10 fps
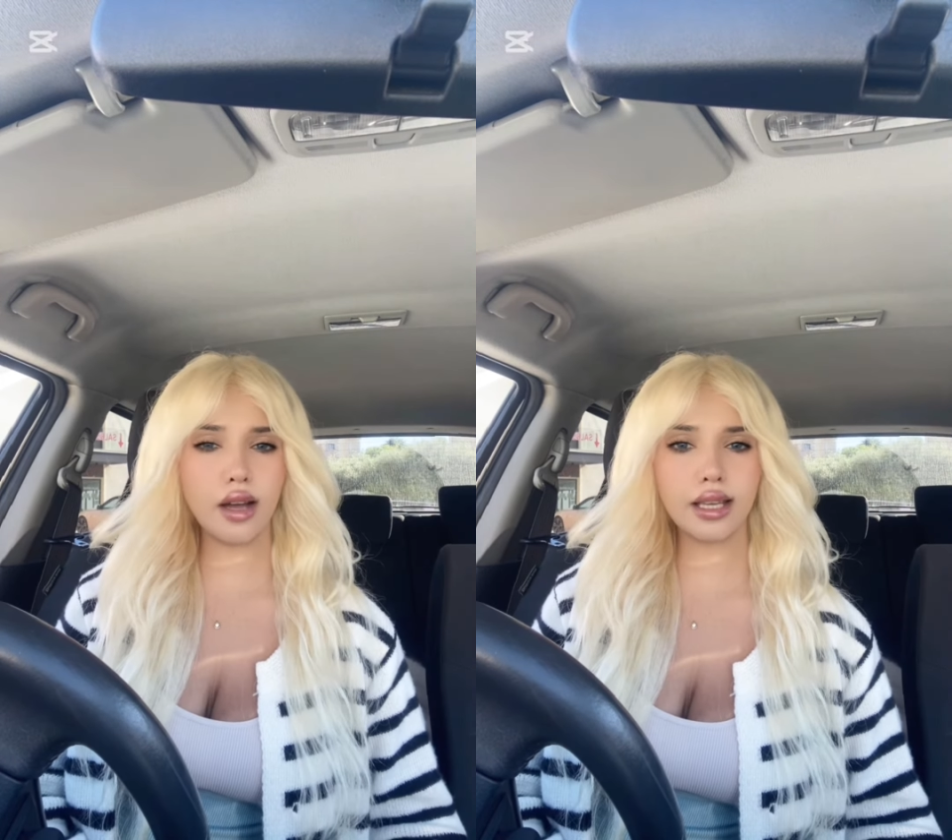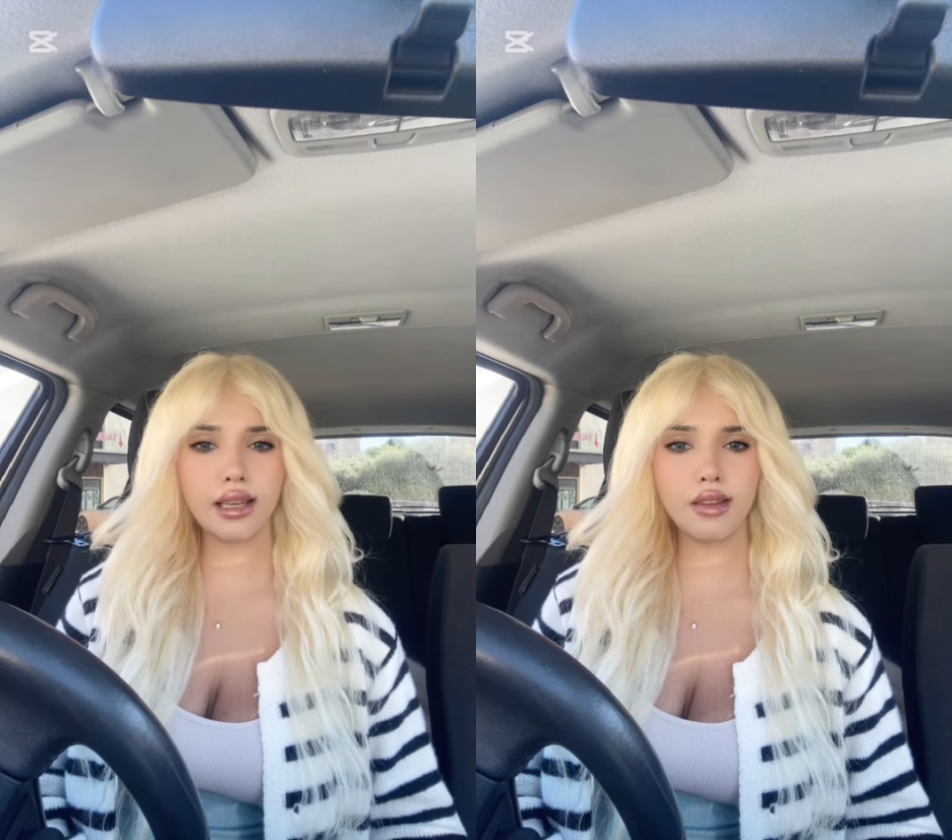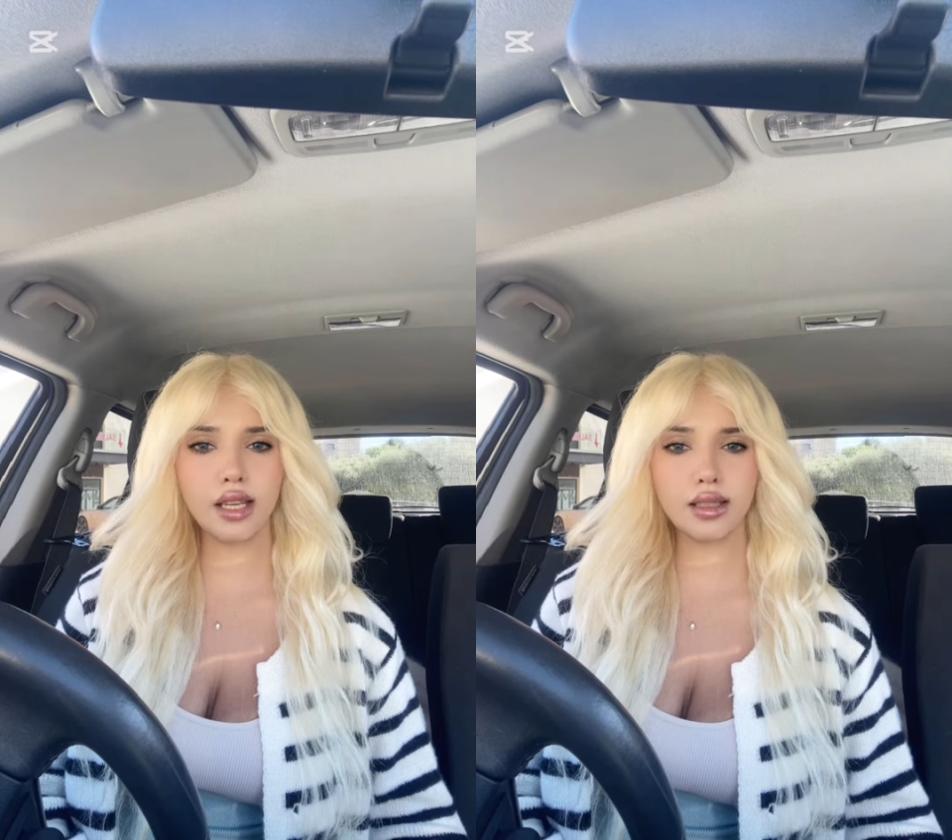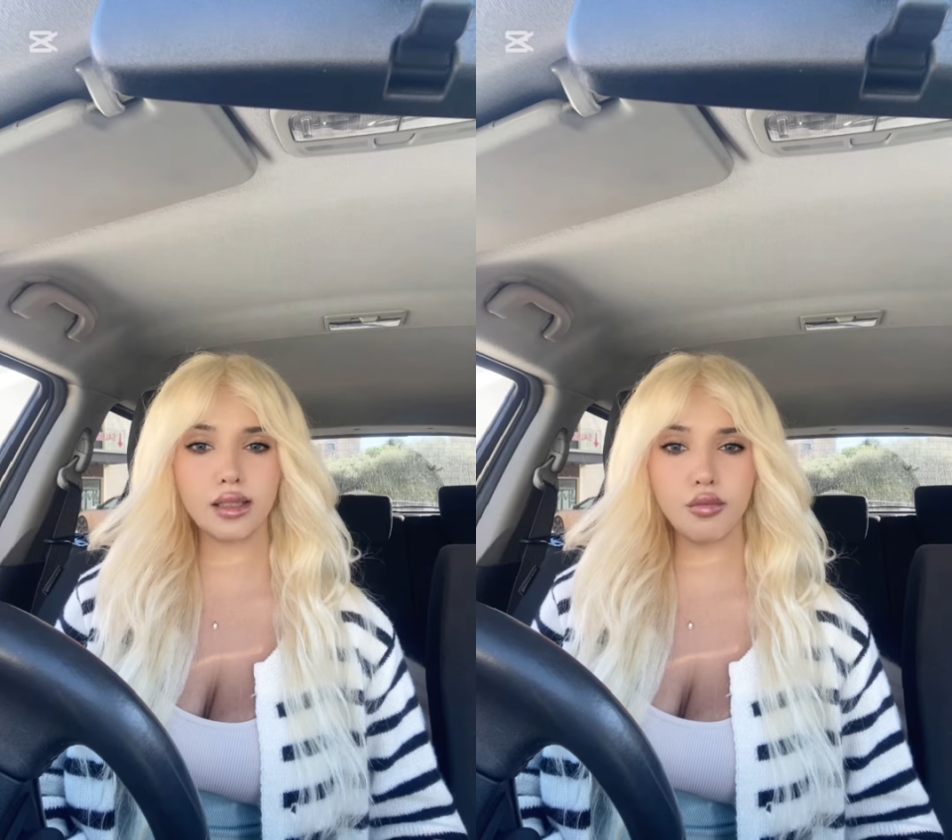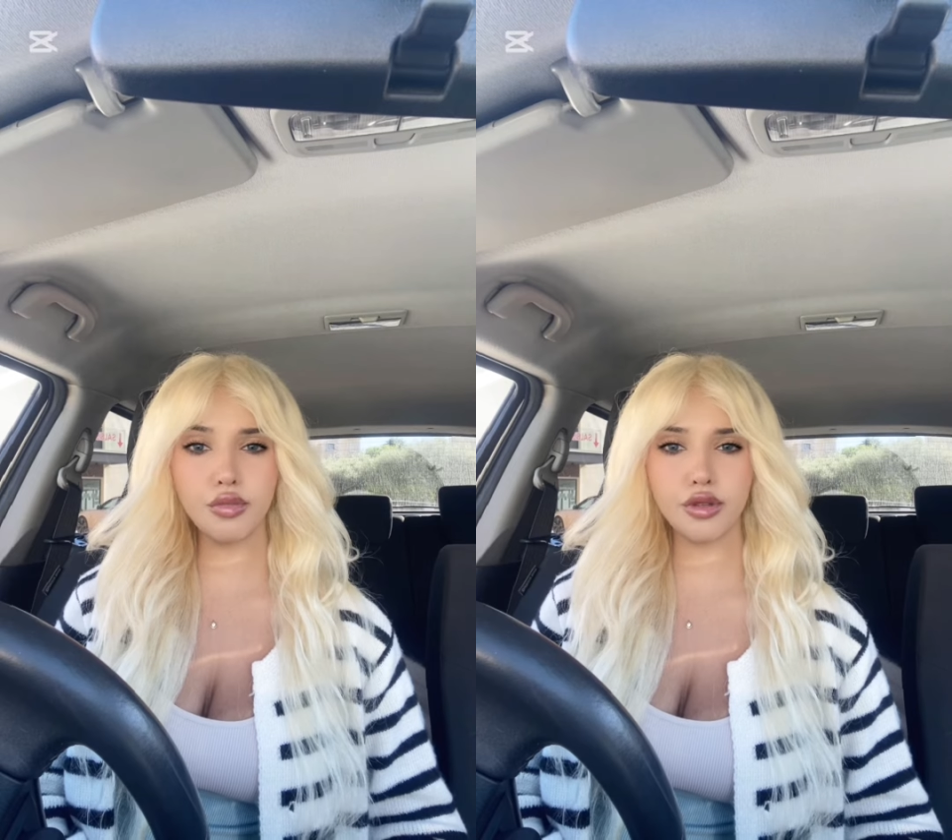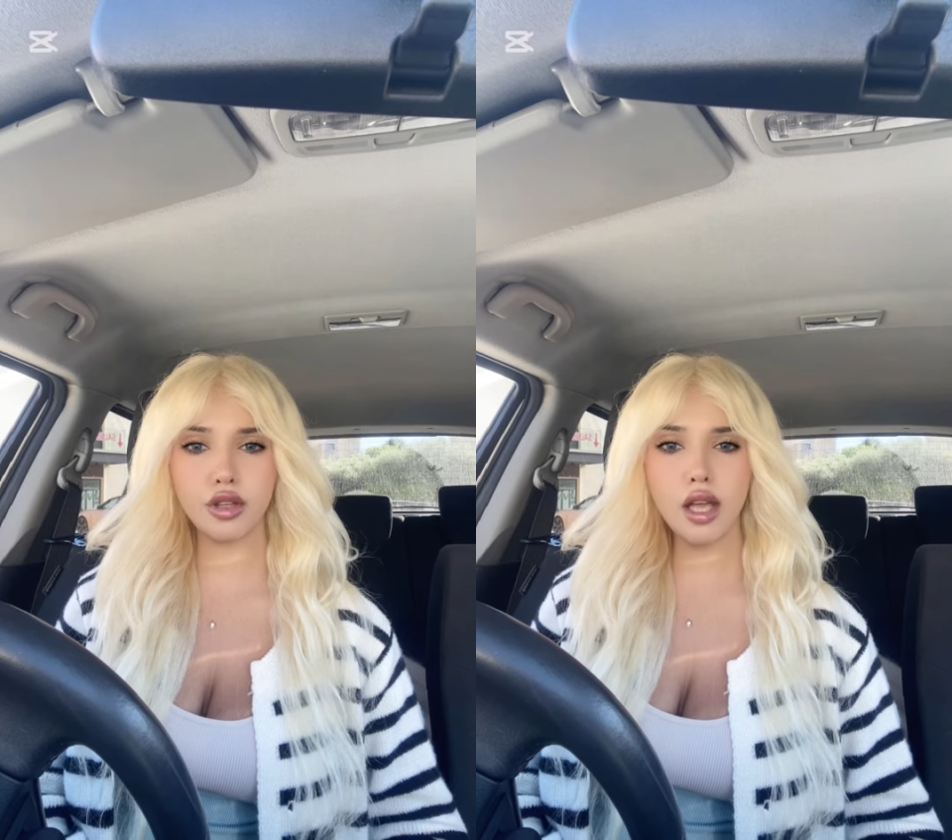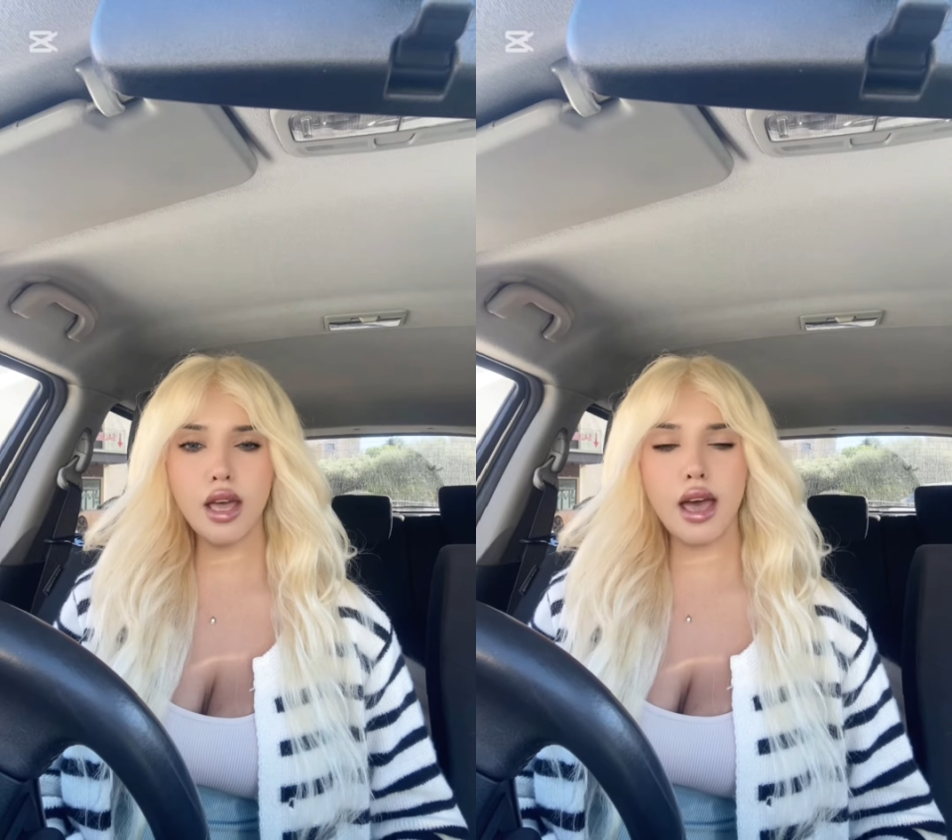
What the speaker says: I give an example,